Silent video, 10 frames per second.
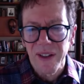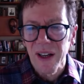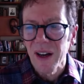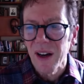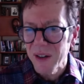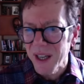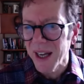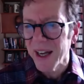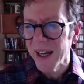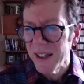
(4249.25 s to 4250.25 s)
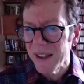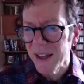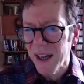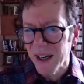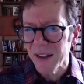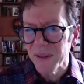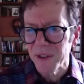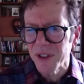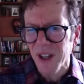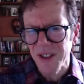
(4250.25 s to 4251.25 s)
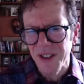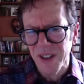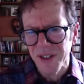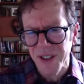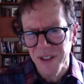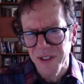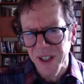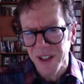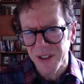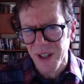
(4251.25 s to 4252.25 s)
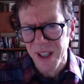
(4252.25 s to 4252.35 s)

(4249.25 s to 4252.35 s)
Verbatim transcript: Okay, um, Scottsdale's near Phoenix, right?